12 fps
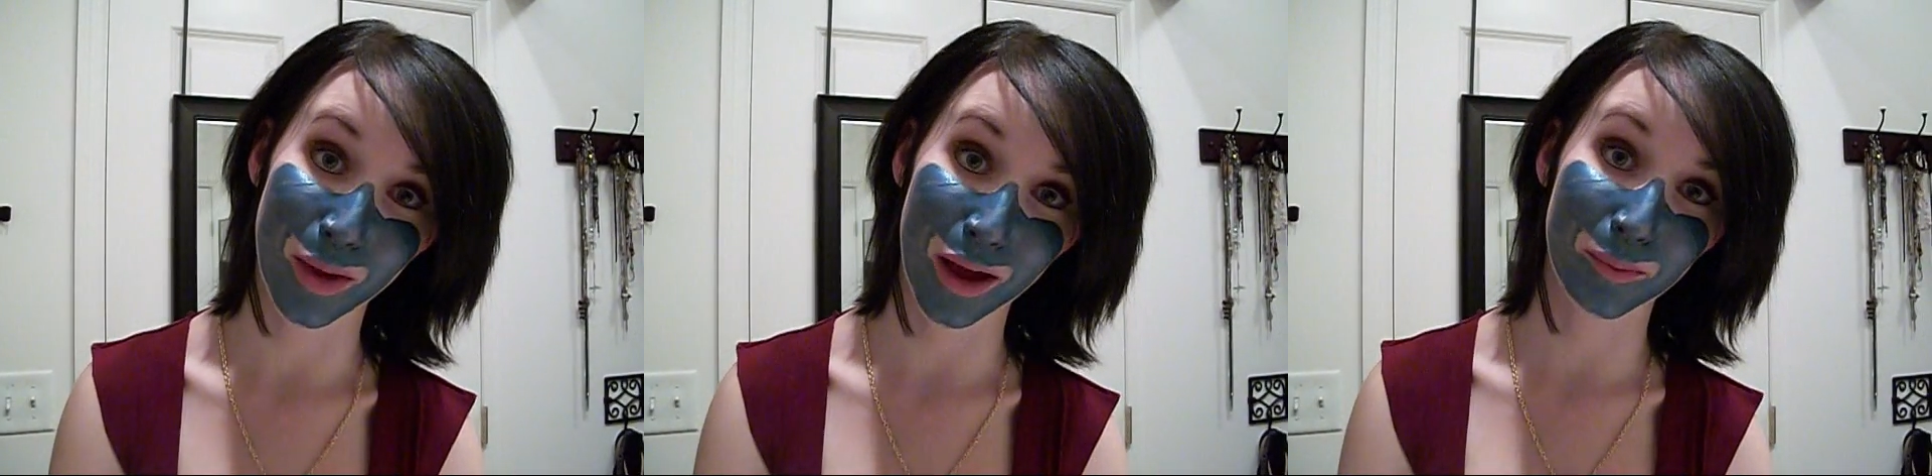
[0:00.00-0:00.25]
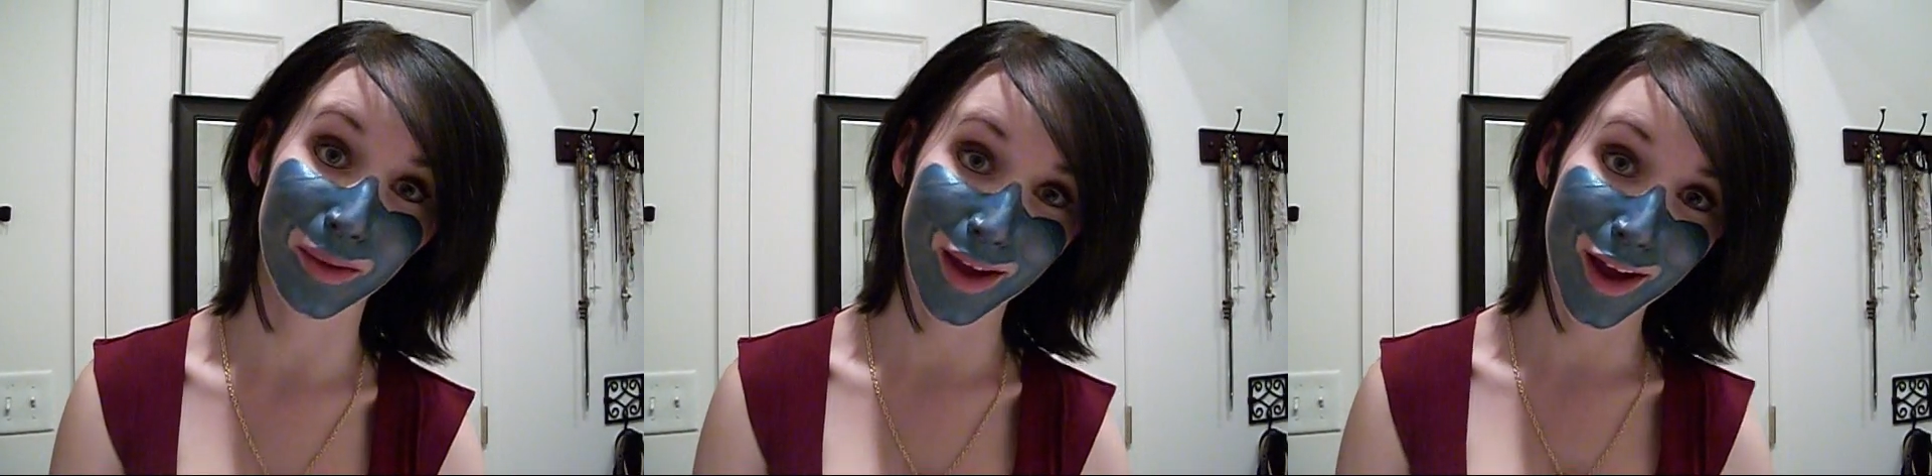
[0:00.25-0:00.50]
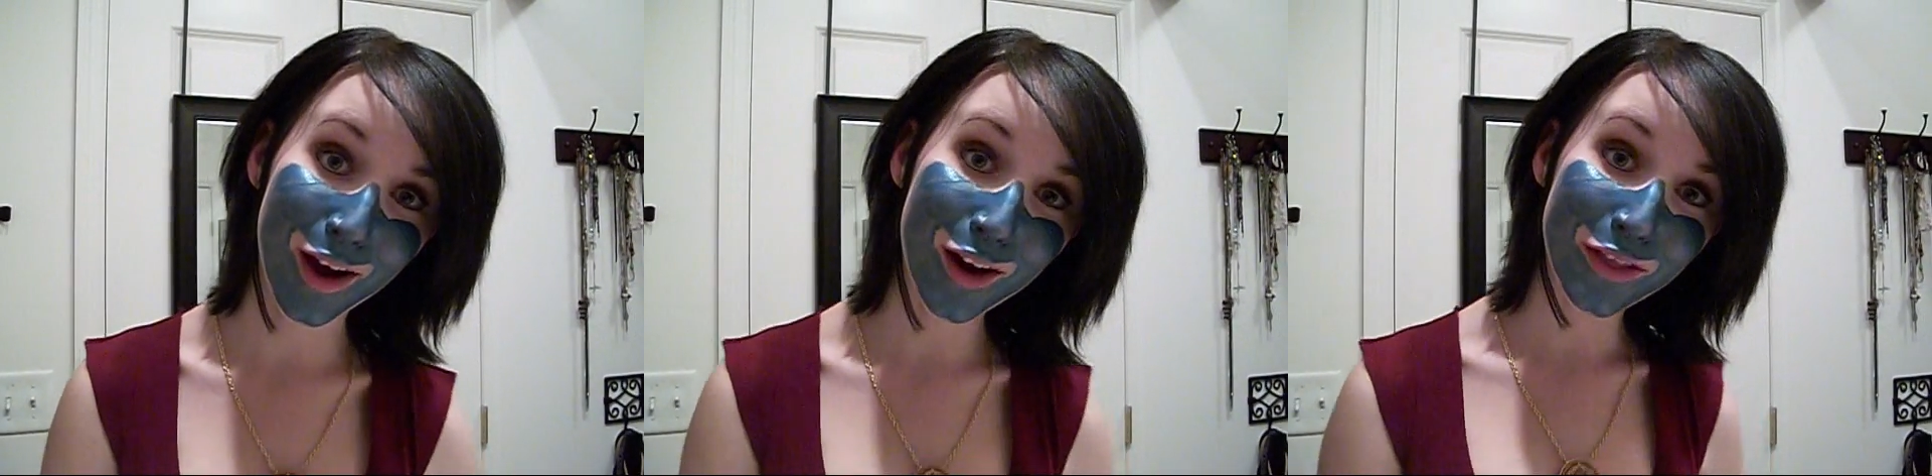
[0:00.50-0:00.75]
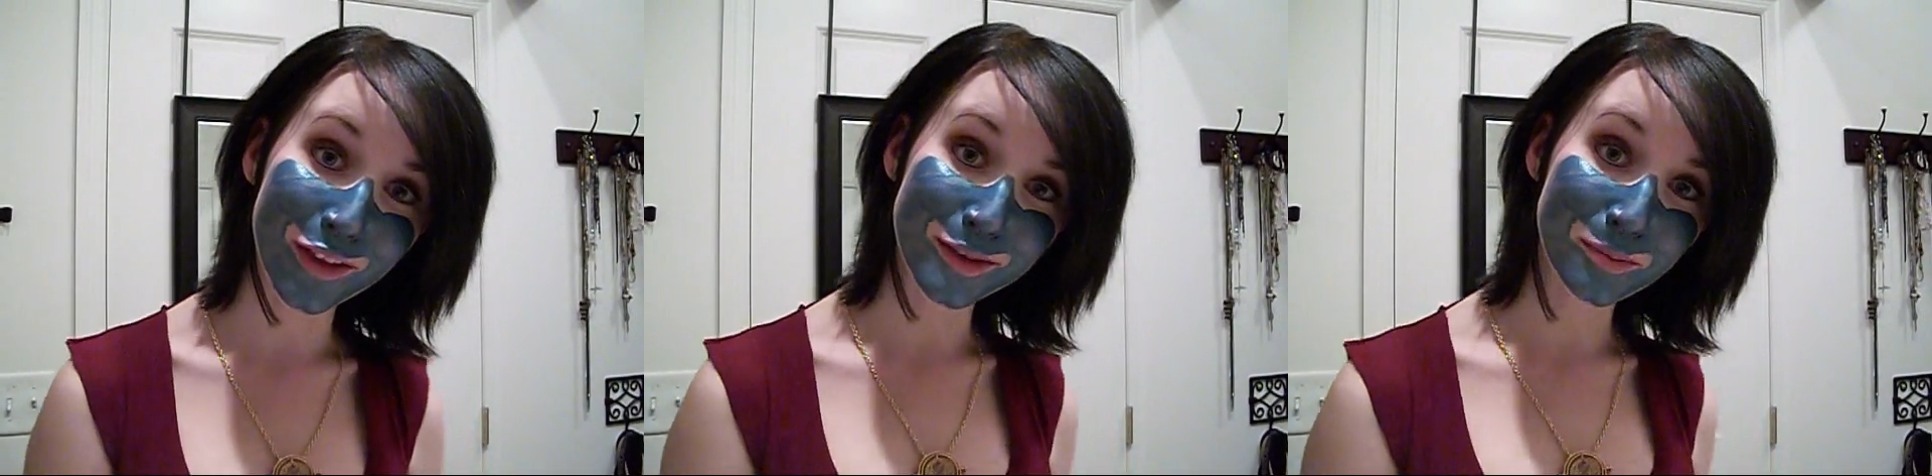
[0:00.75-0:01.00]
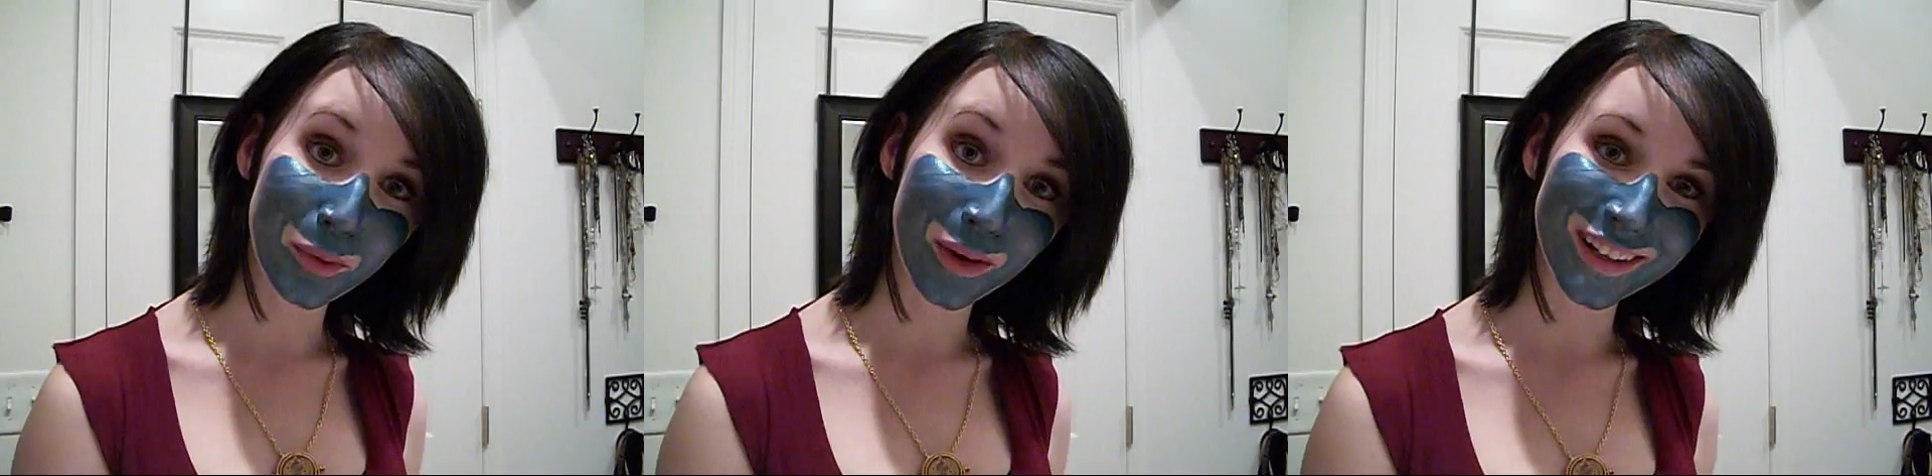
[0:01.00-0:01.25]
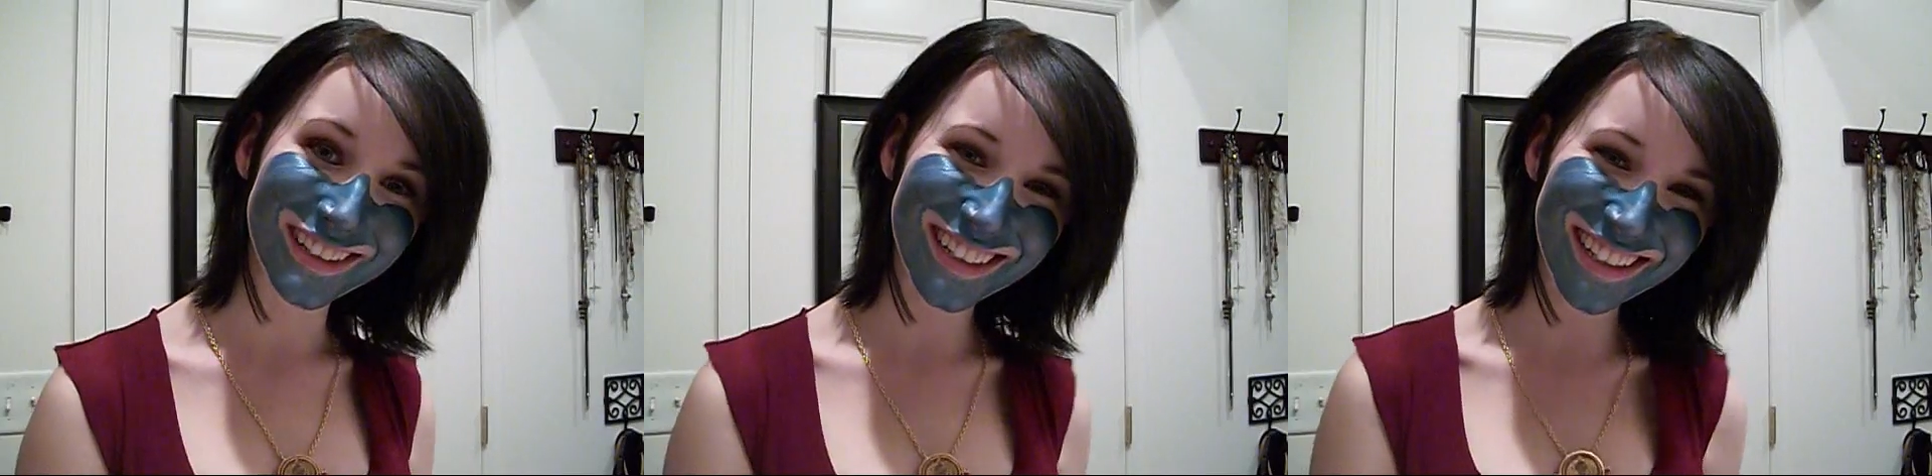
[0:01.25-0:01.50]
back my hair at this
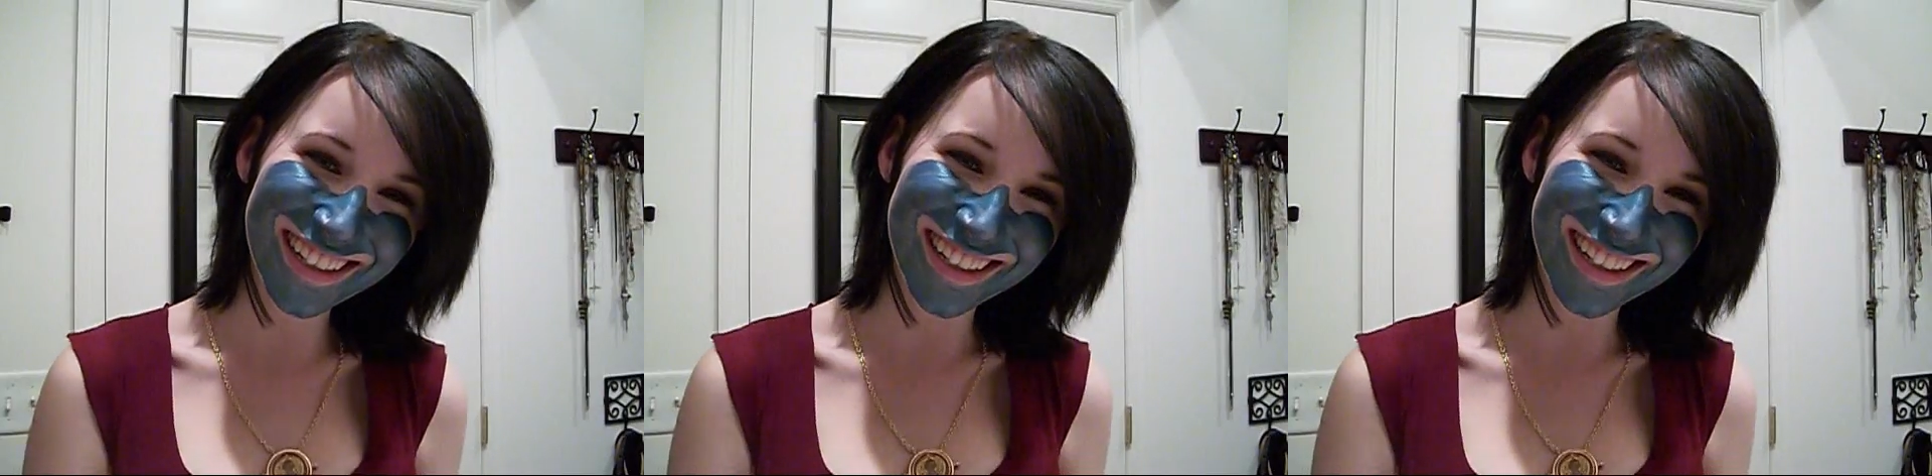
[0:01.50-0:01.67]
point.